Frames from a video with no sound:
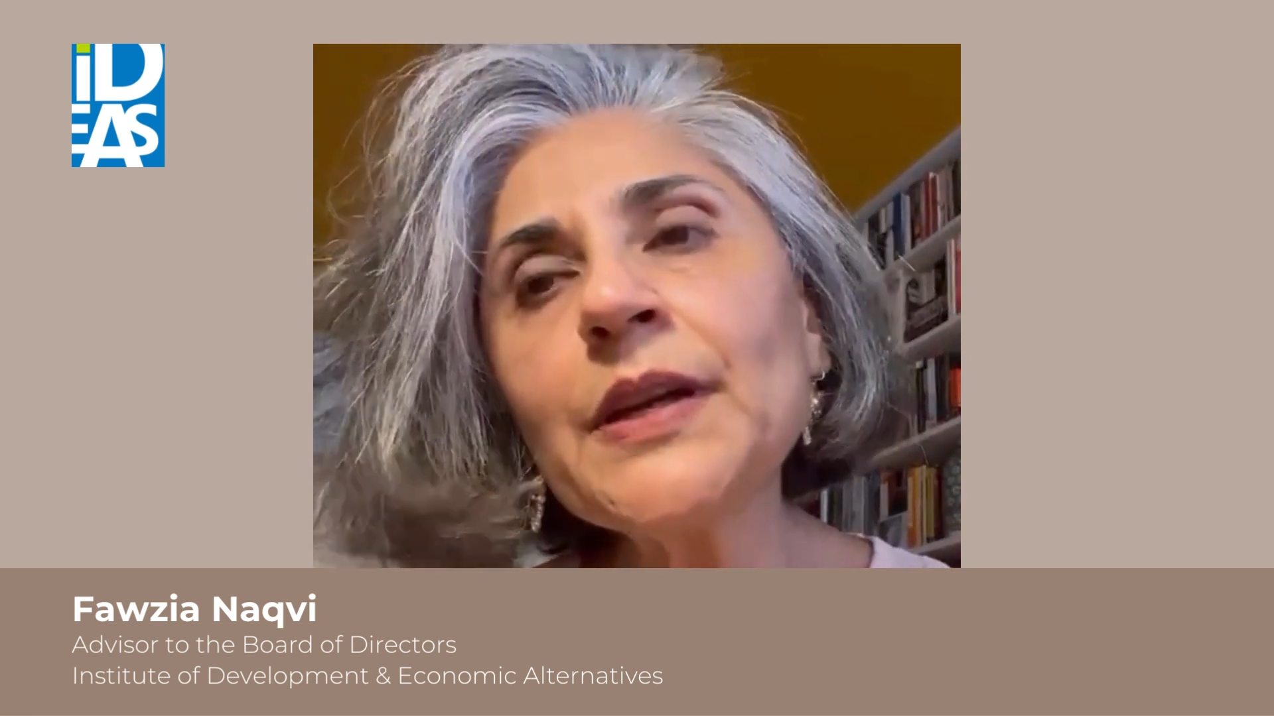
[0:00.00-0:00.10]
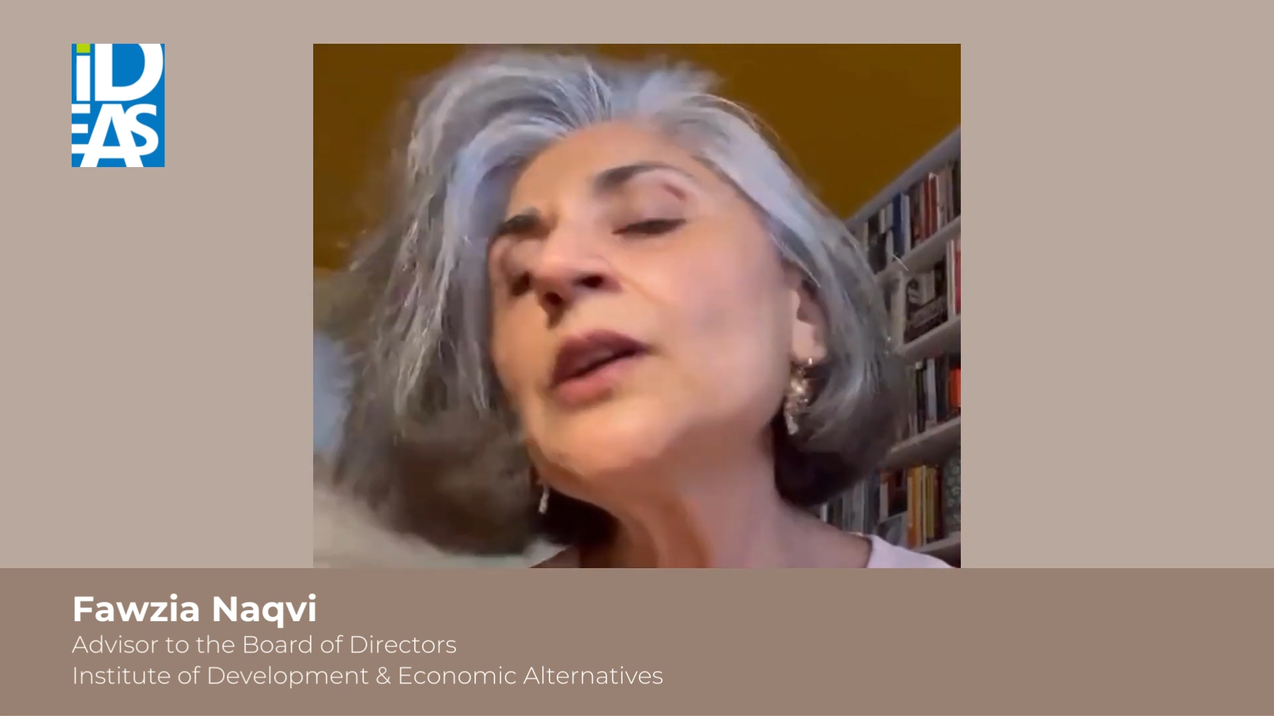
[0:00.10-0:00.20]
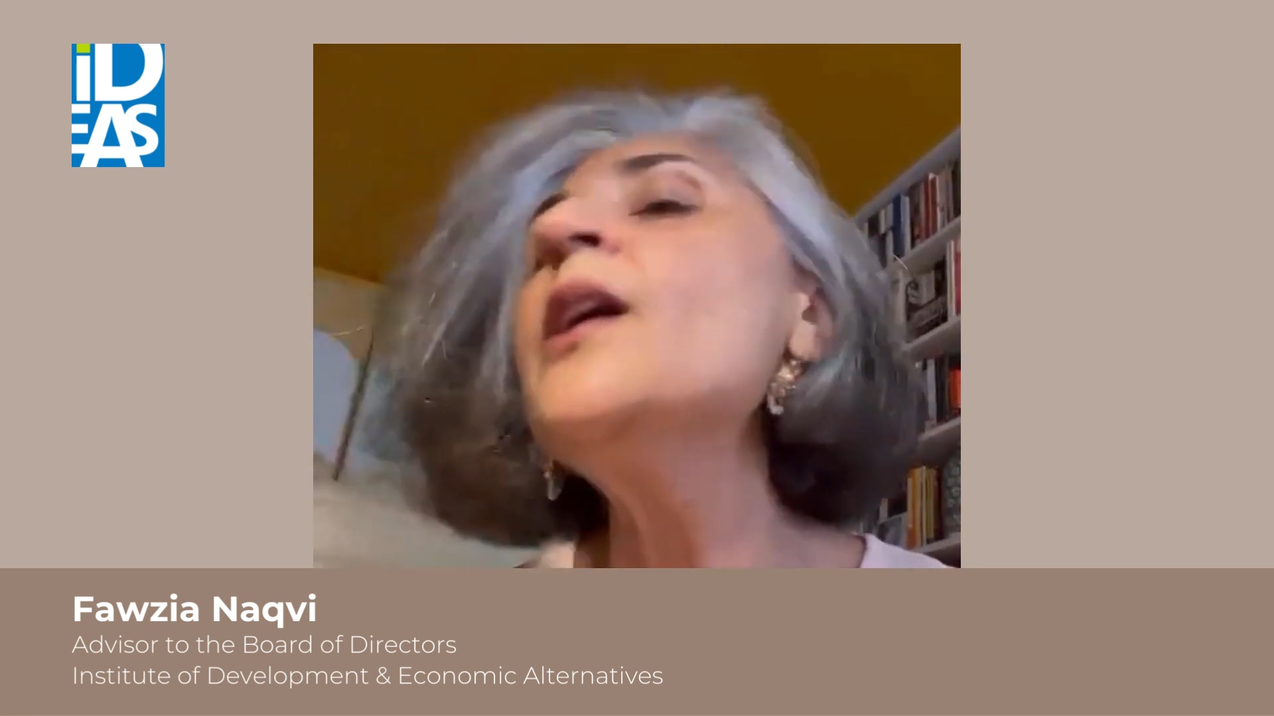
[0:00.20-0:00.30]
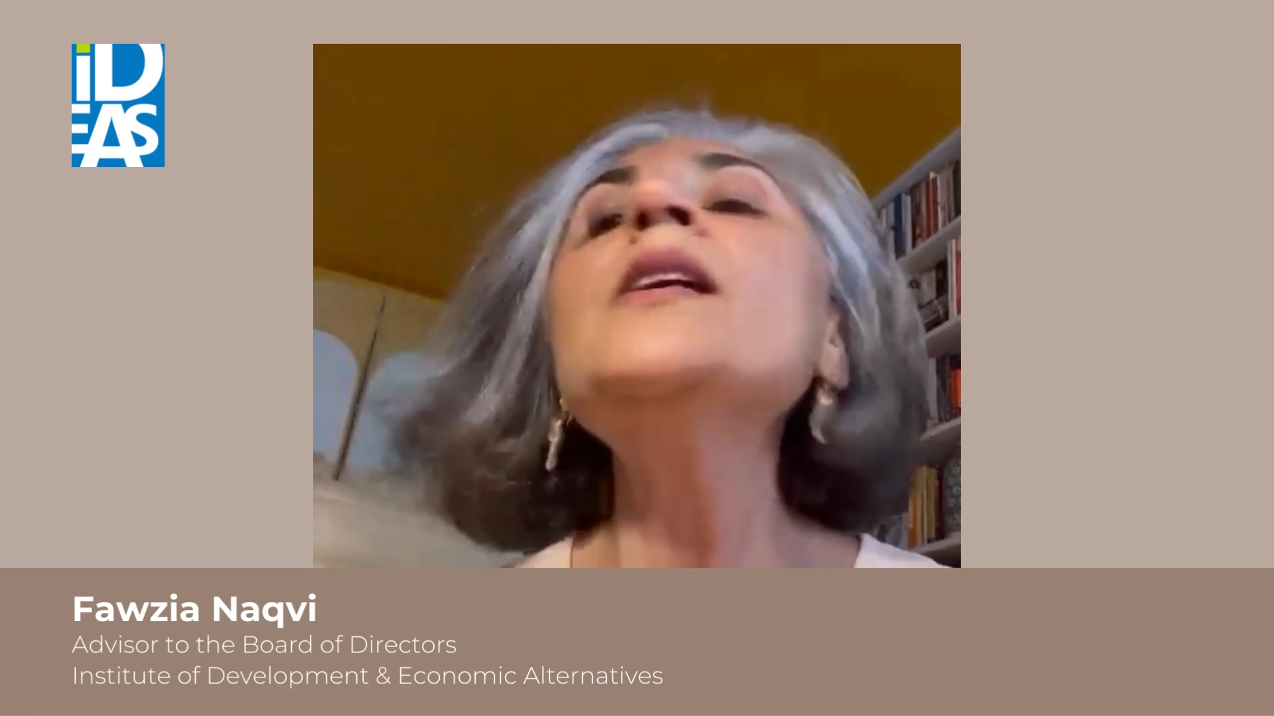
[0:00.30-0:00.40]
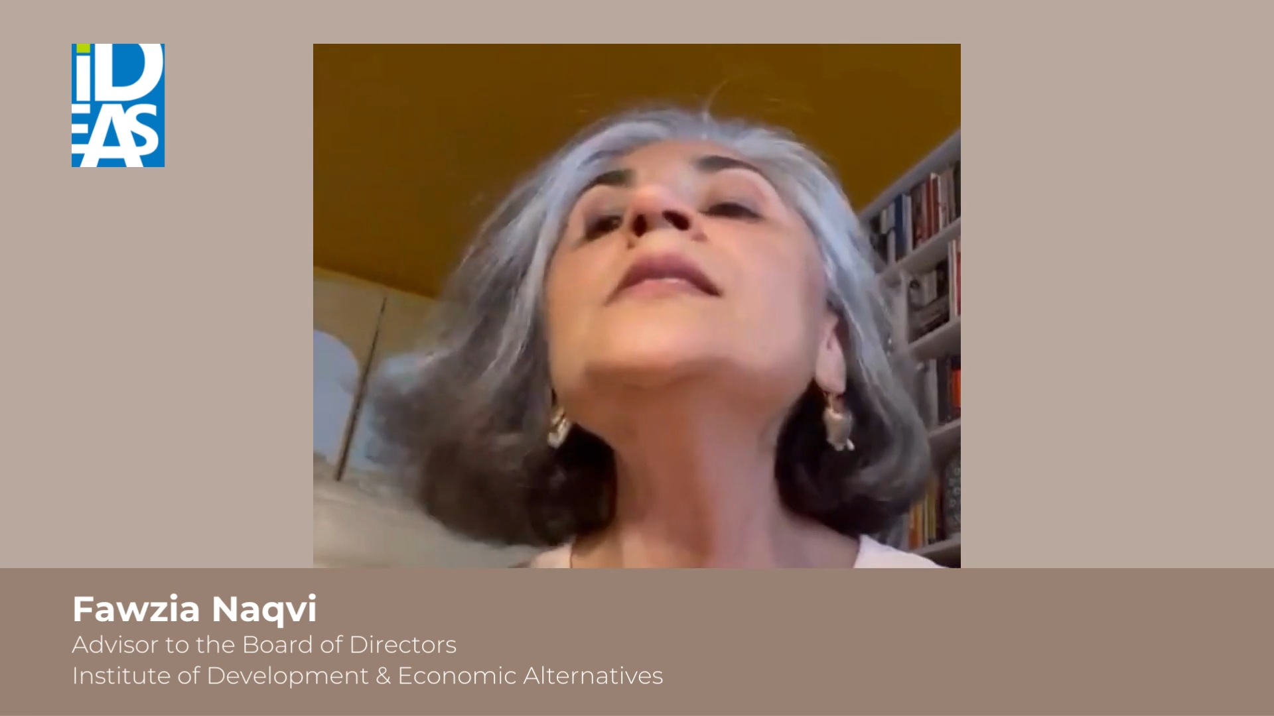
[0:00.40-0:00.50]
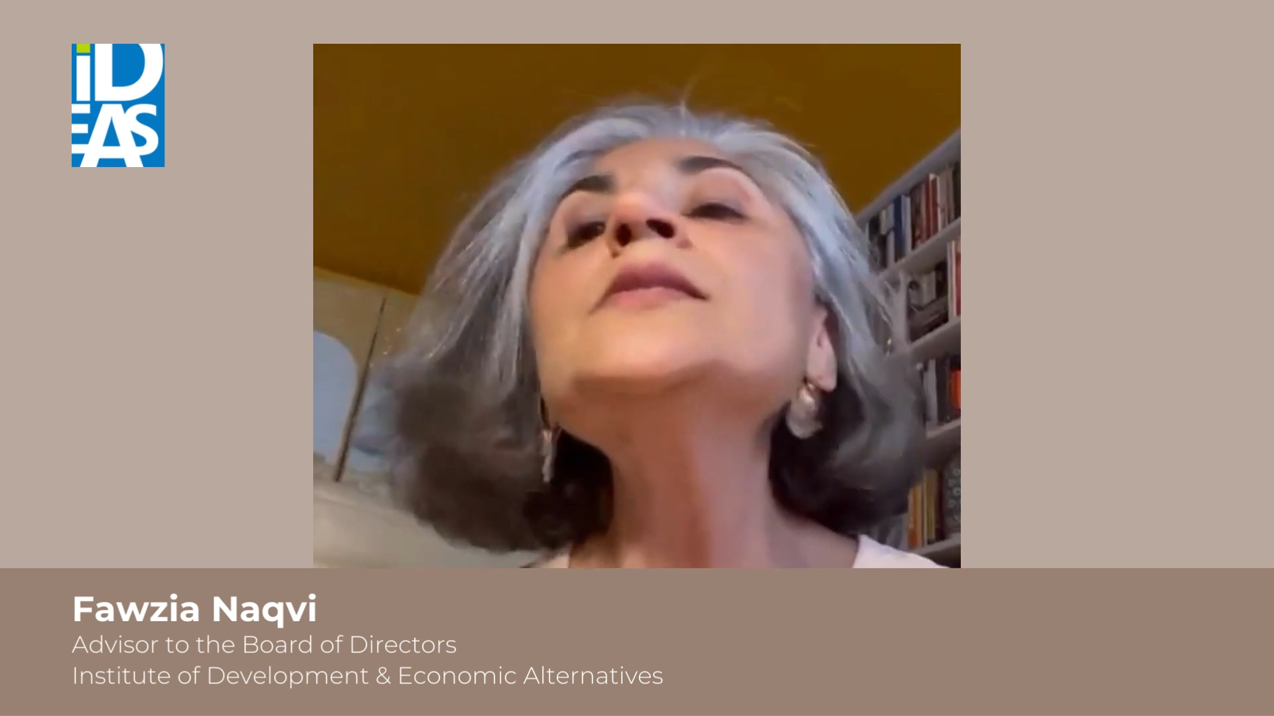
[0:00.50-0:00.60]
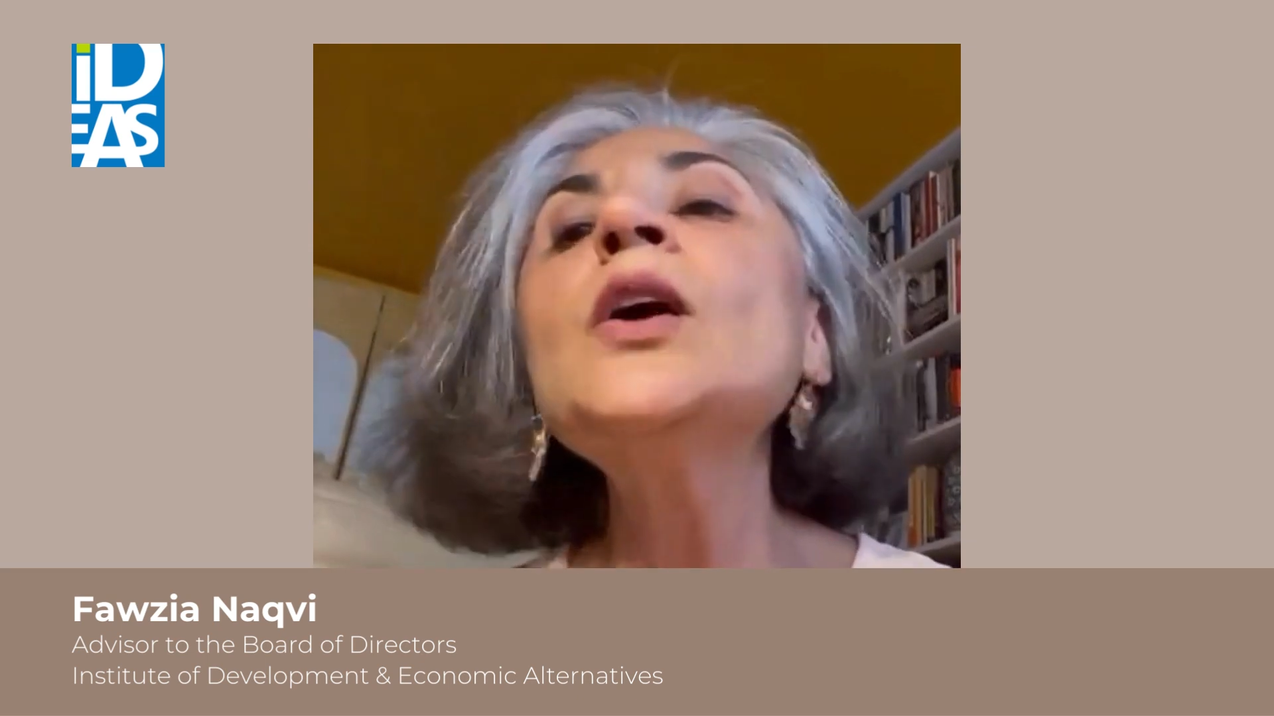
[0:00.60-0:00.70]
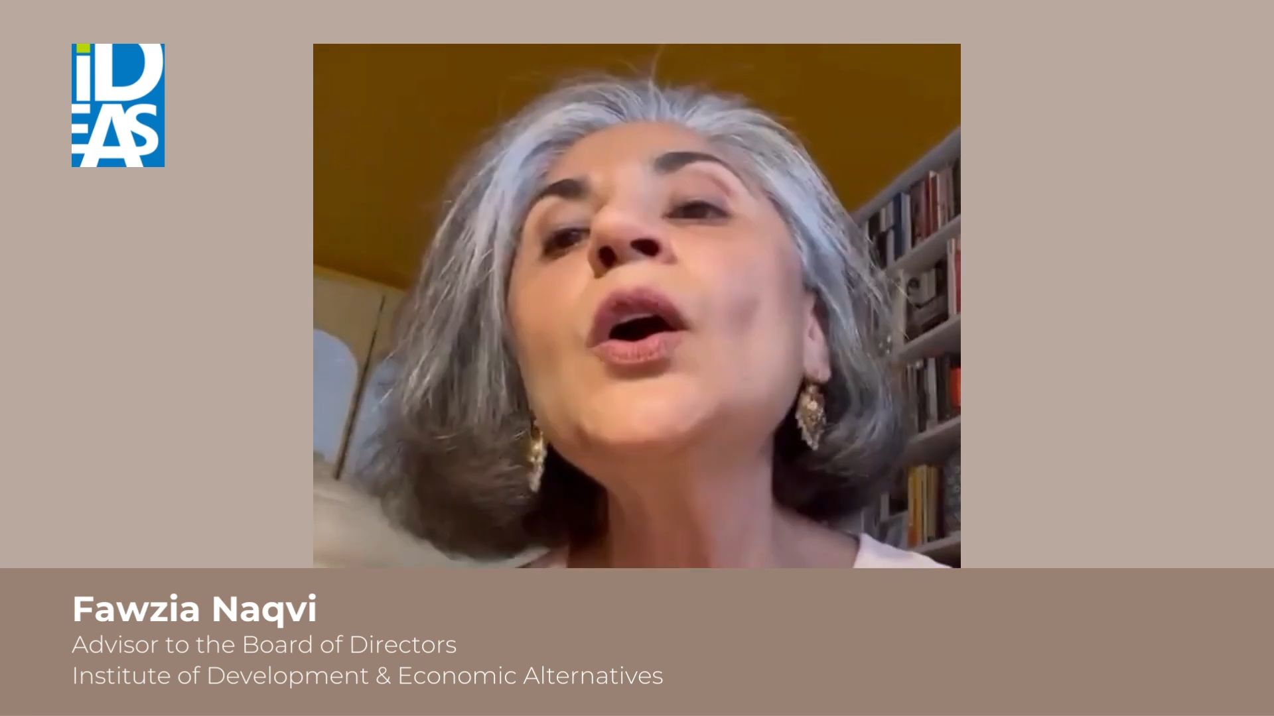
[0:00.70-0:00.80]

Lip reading: because